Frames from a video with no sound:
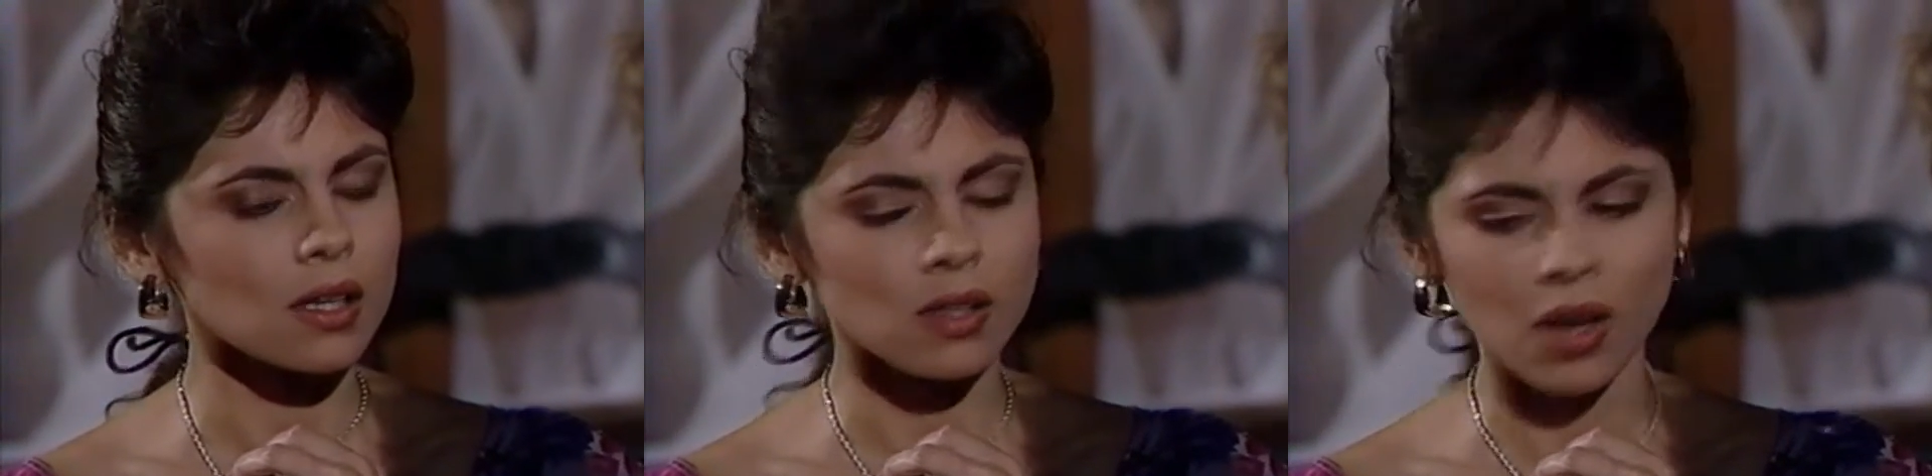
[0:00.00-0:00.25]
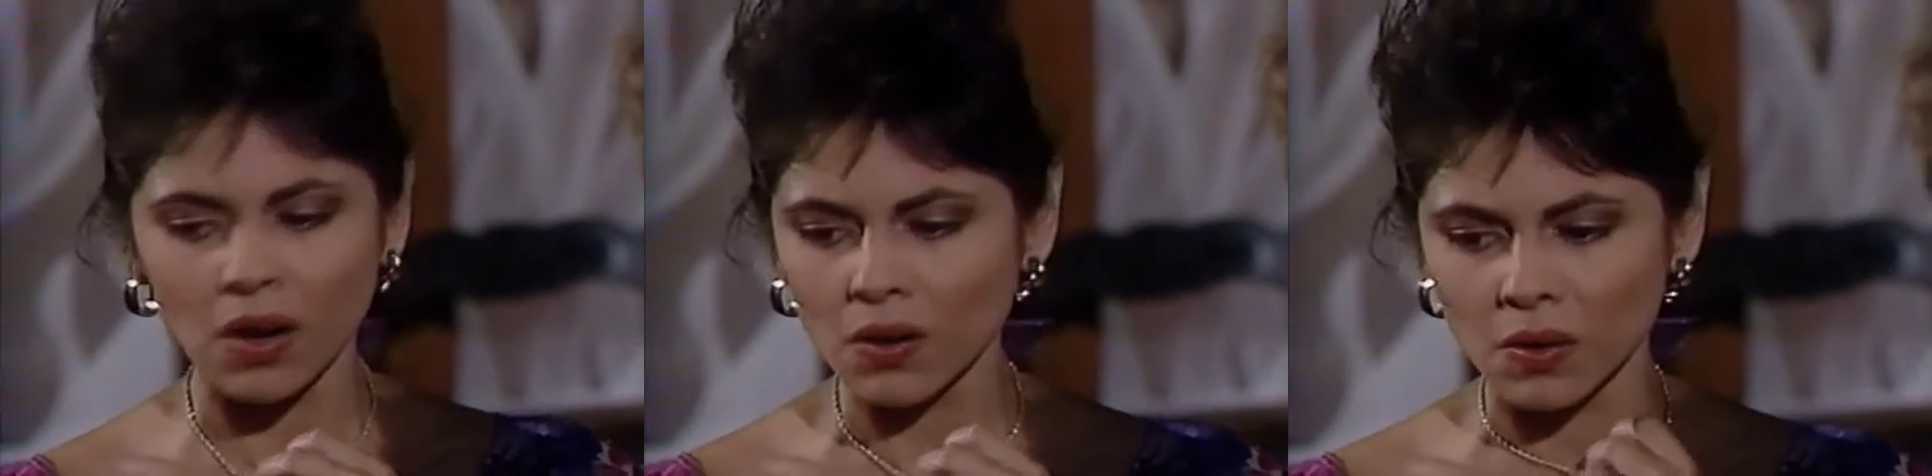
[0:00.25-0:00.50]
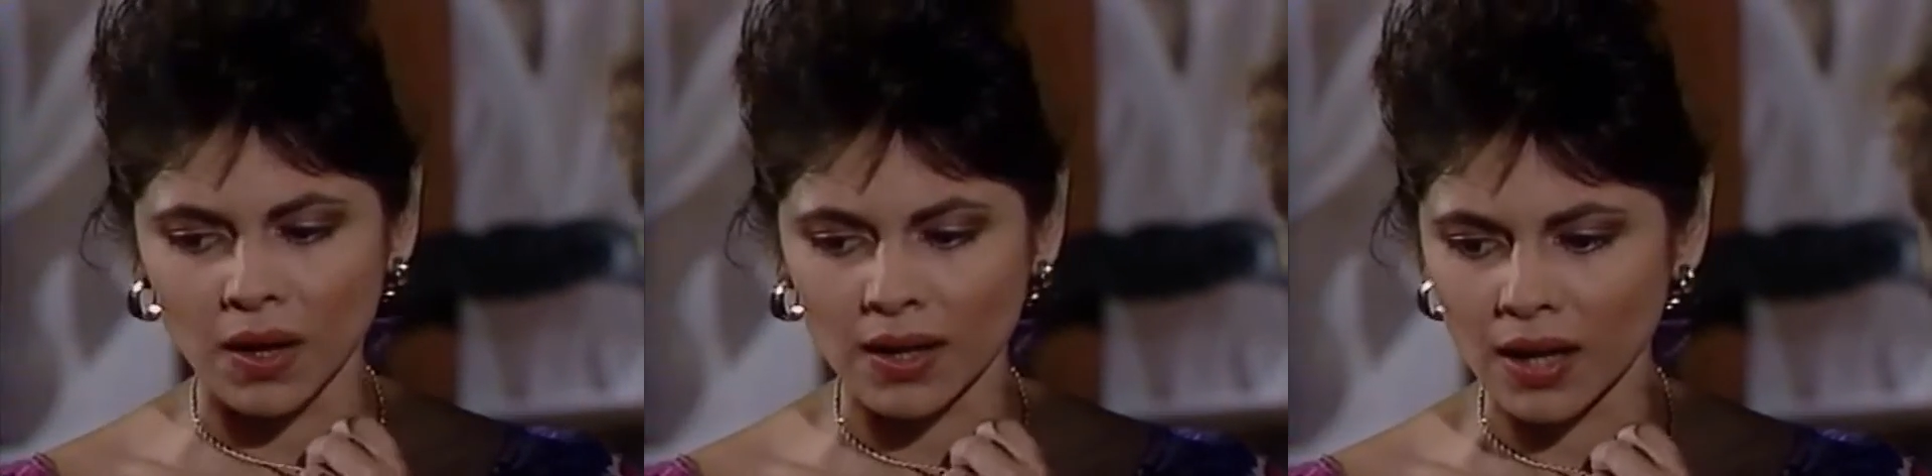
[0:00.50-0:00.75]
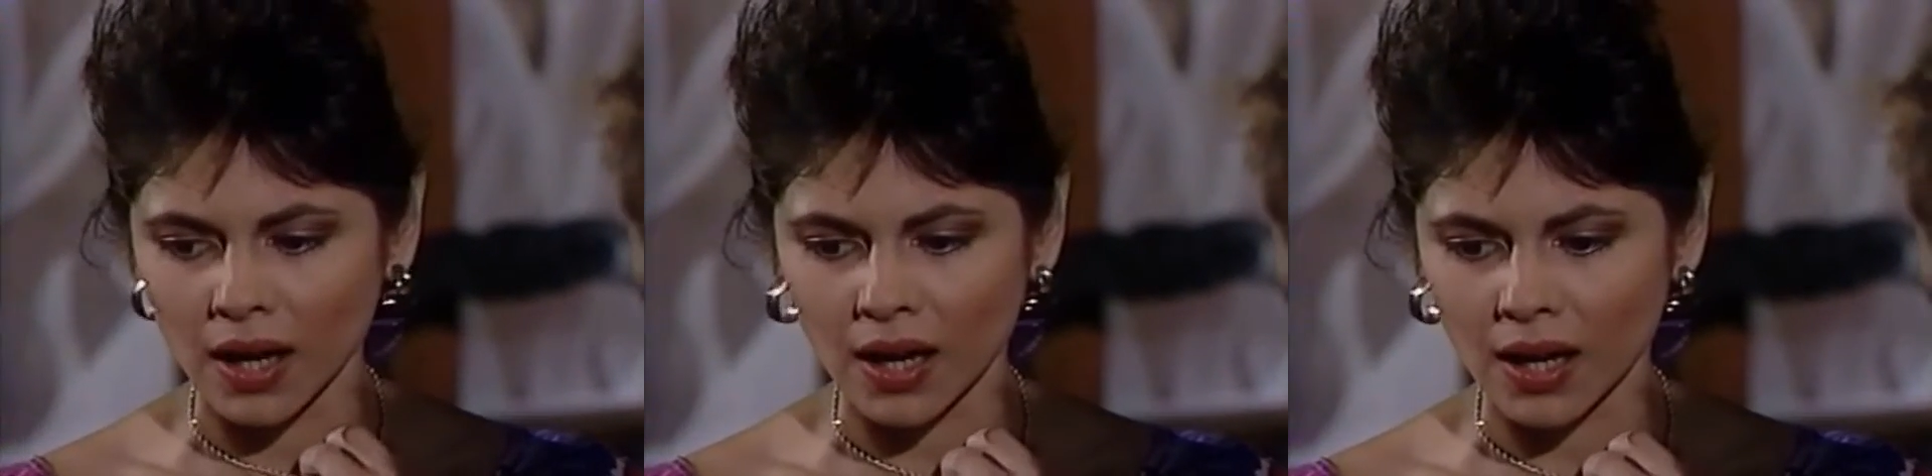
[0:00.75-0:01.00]
No,
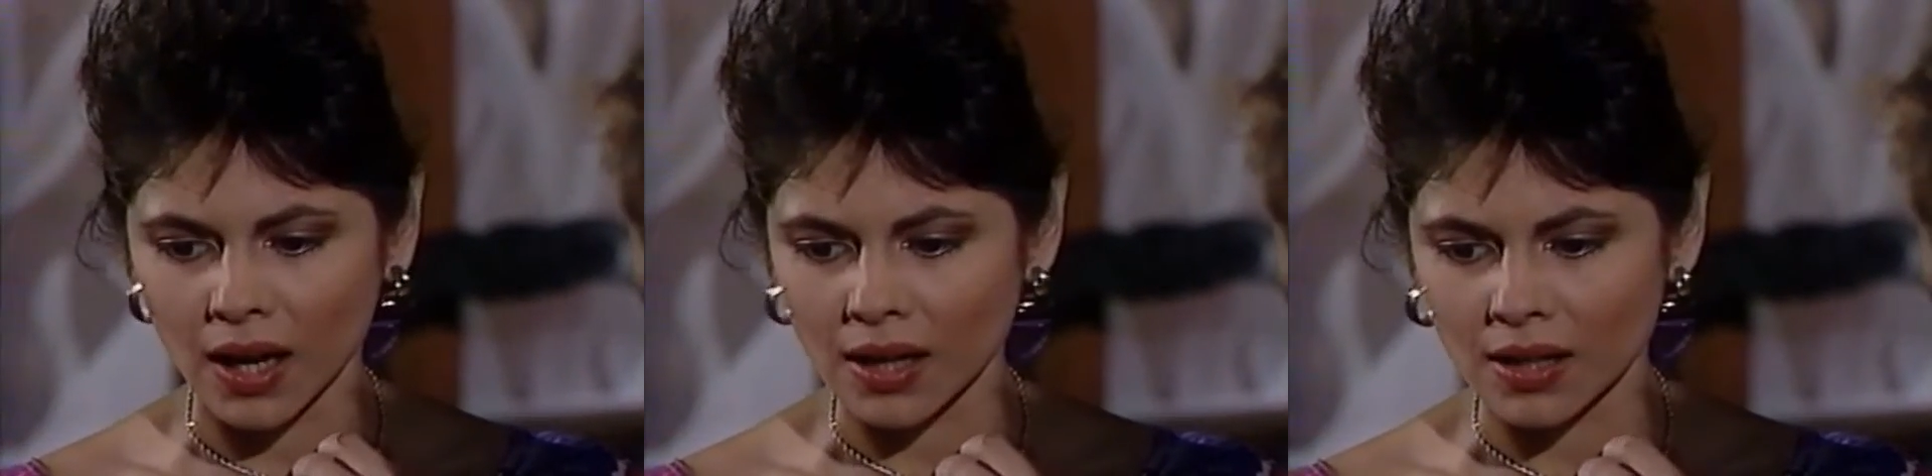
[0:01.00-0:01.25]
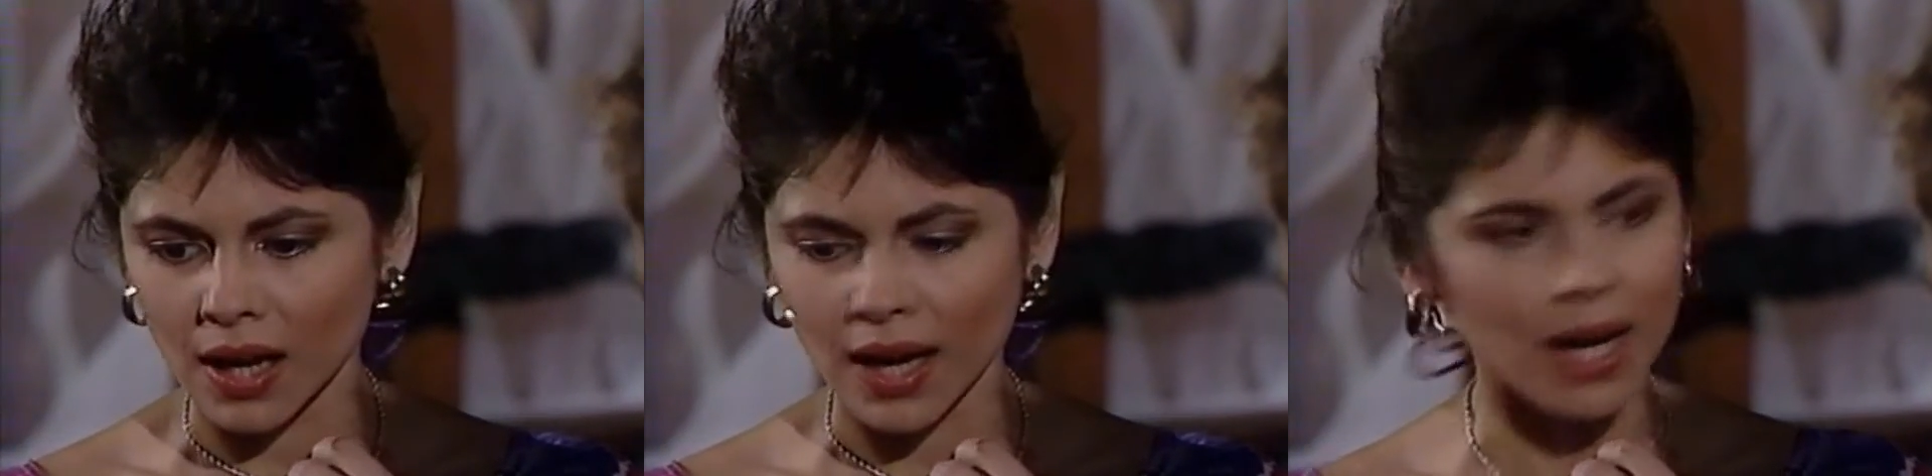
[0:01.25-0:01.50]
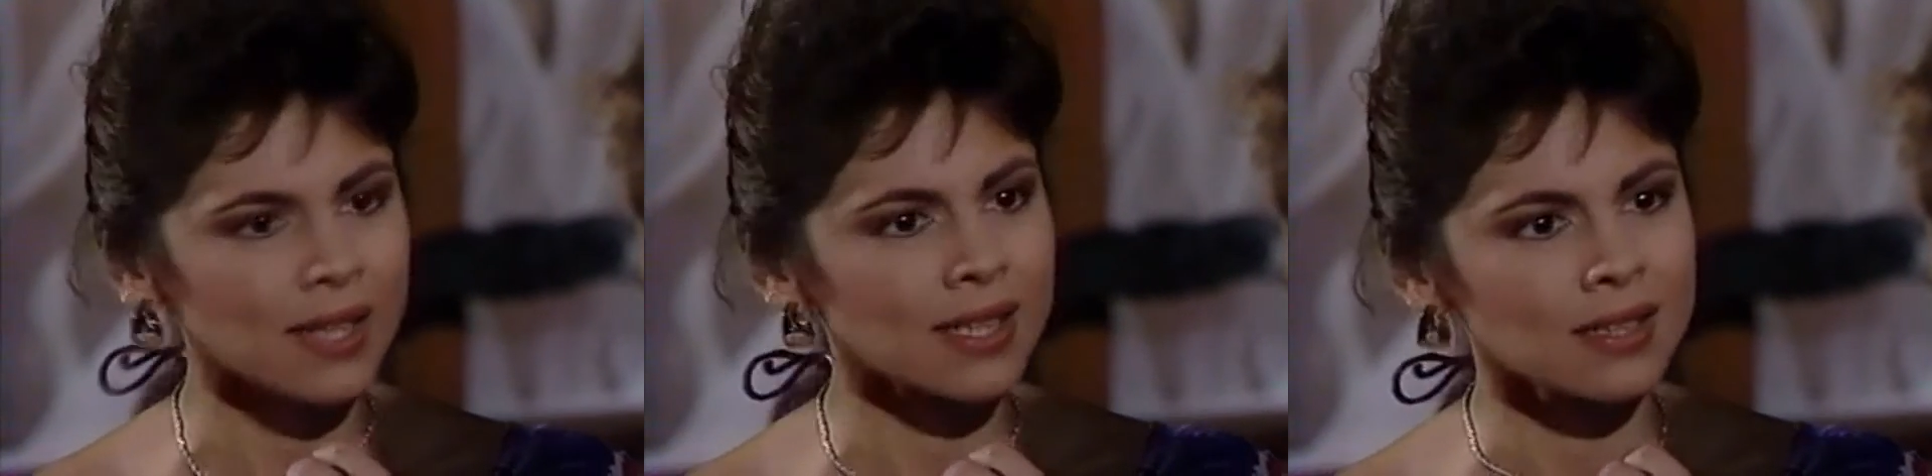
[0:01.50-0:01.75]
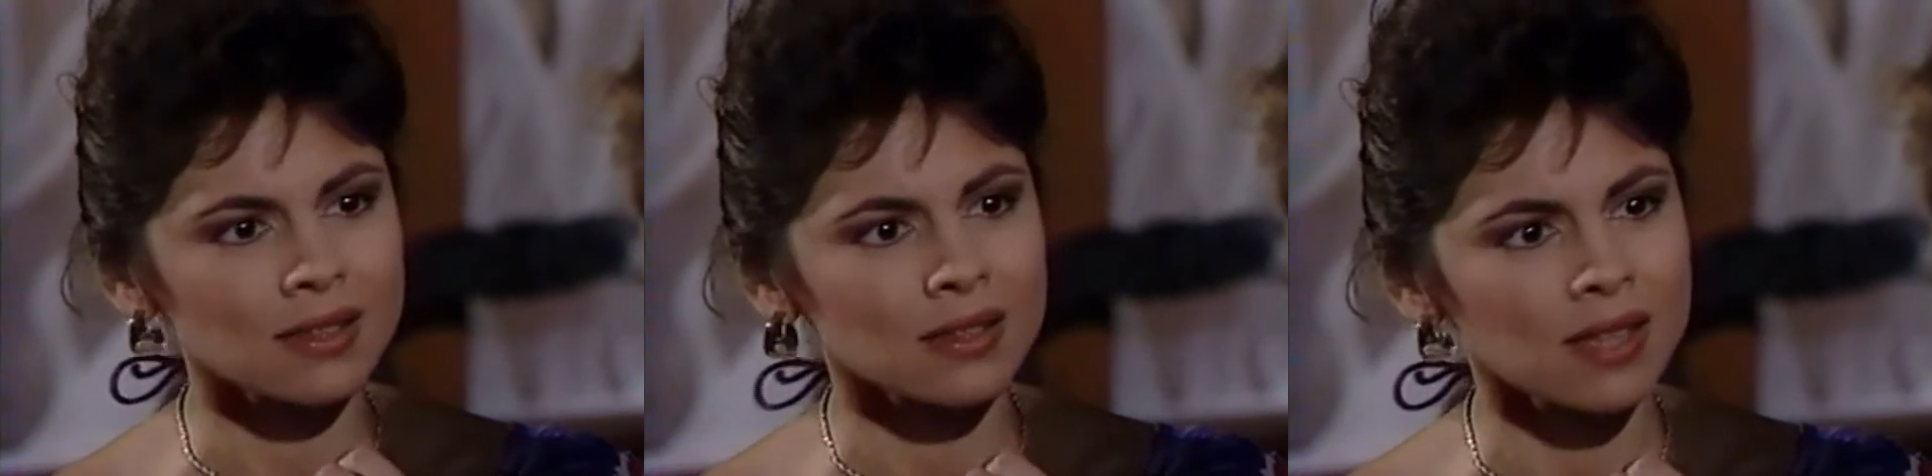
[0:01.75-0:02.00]
I, I, I
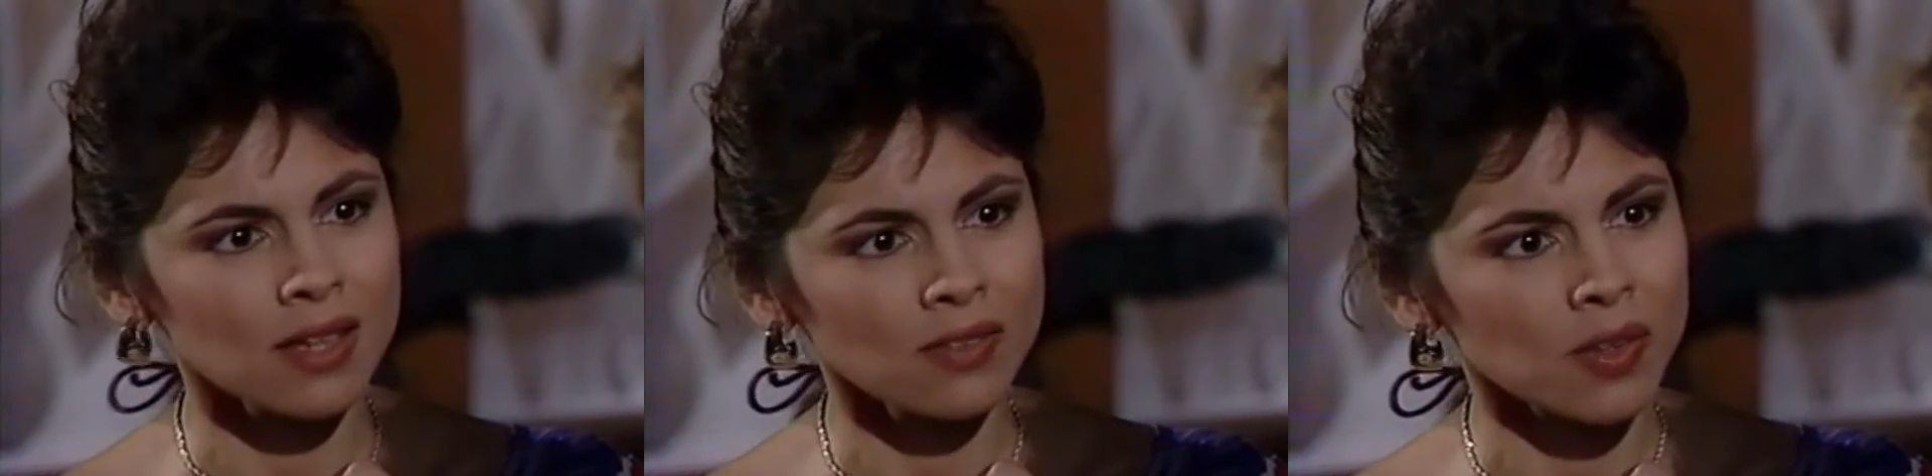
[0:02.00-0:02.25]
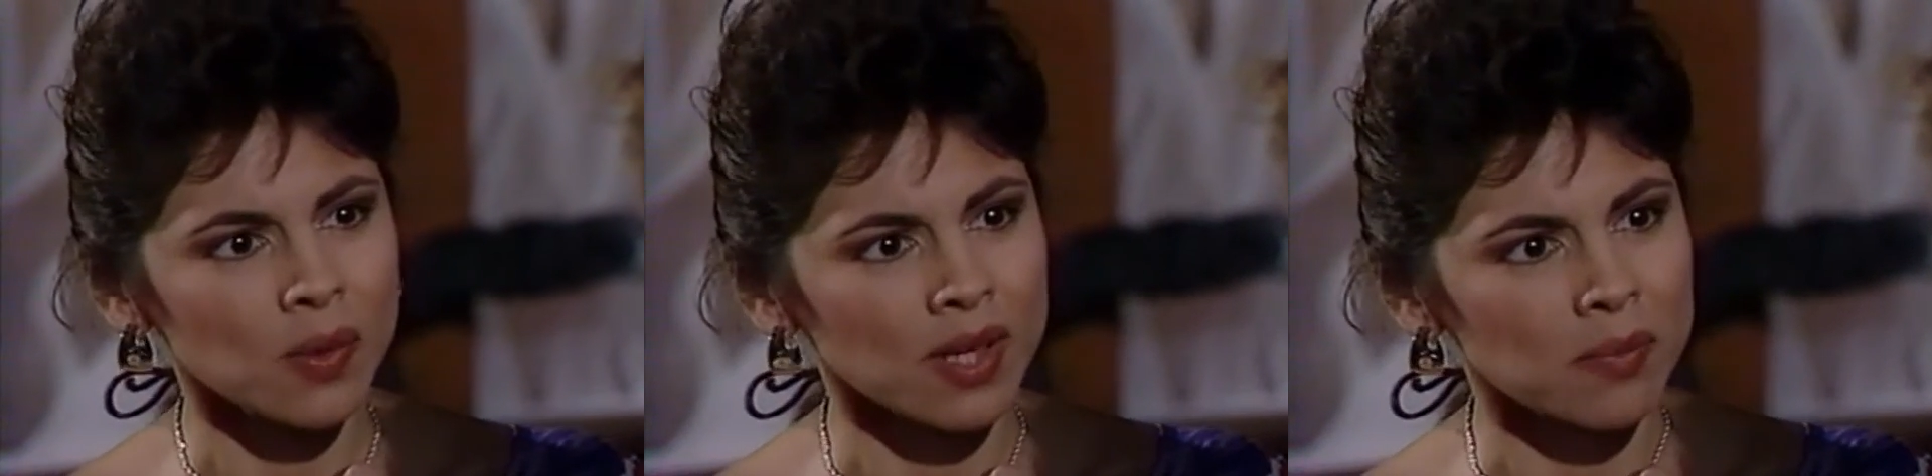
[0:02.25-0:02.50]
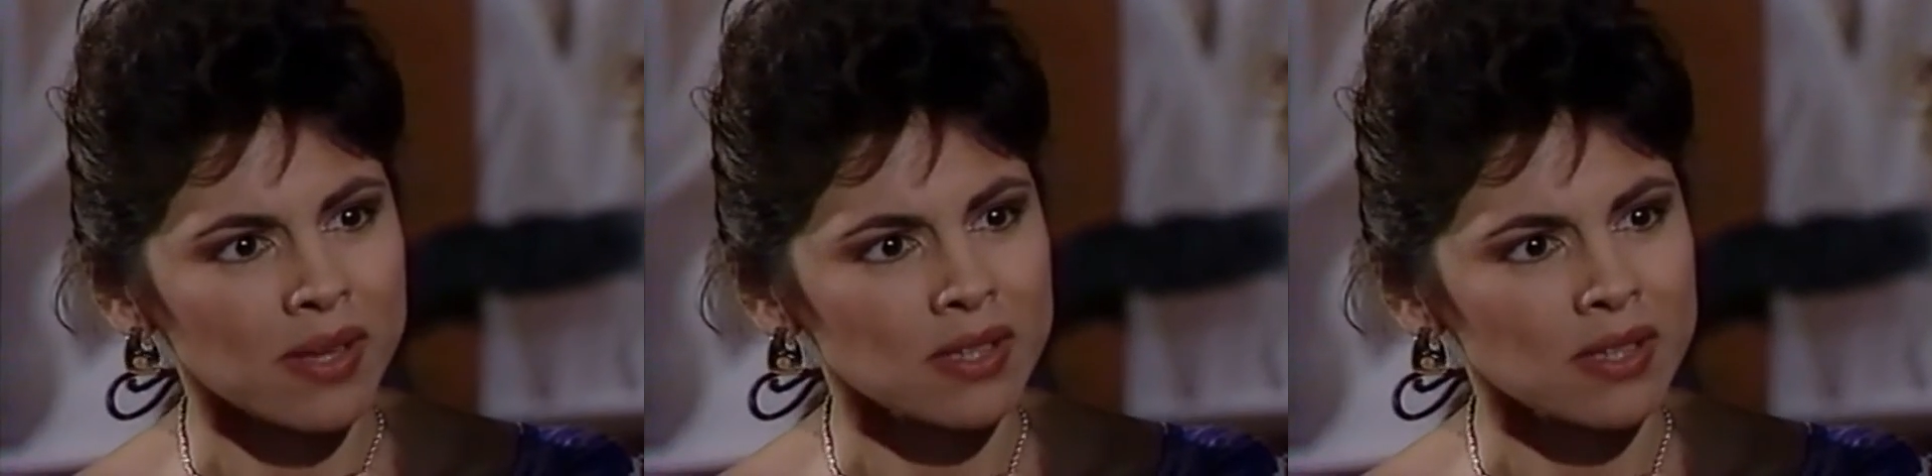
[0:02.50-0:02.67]
didn't leave you any